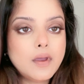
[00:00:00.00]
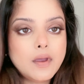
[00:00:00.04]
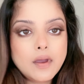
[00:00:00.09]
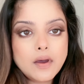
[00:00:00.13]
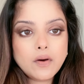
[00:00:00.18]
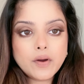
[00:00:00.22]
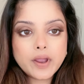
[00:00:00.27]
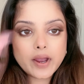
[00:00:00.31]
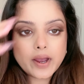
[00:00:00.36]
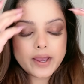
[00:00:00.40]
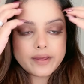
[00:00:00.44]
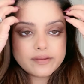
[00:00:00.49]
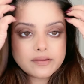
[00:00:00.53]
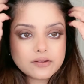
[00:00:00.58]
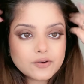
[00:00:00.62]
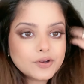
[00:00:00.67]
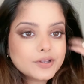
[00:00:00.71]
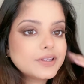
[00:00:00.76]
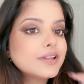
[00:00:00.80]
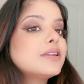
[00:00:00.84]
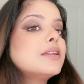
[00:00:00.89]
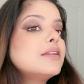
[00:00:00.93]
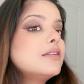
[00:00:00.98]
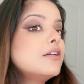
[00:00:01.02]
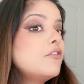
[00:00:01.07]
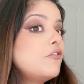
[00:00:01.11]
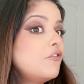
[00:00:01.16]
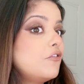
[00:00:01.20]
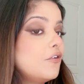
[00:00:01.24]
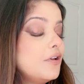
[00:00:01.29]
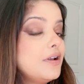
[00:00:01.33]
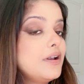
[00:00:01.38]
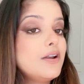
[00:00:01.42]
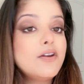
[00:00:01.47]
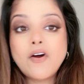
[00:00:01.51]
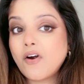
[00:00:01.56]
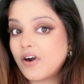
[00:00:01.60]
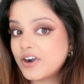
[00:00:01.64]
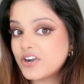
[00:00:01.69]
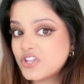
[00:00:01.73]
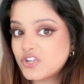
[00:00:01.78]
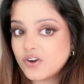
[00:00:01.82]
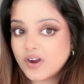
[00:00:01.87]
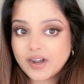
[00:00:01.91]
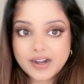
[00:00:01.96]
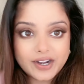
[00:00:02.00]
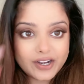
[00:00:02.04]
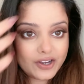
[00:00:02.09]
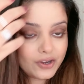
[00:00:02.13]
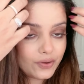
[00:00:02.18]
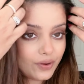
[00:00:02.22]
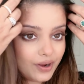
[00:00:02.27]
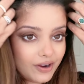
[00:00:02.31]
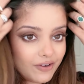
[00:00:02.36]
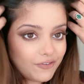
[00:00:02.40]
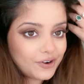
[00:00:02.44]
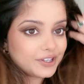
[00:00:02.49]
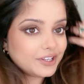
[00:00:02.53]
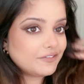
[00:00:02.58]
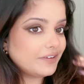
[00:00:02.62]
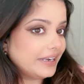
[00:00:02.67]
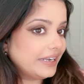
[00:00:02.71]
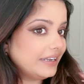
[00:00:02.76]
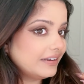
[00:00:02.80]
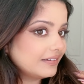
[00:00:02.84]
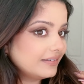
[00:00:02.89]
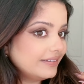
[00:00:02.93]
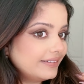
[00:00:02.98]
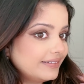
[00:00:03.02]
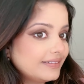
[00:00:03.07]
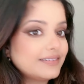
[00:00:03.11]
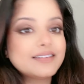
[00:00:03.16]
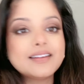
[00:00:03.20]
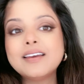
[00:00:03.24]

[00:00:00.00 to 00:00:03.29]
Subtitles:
Okay guys, so this is the full hot chocolate look for the winters,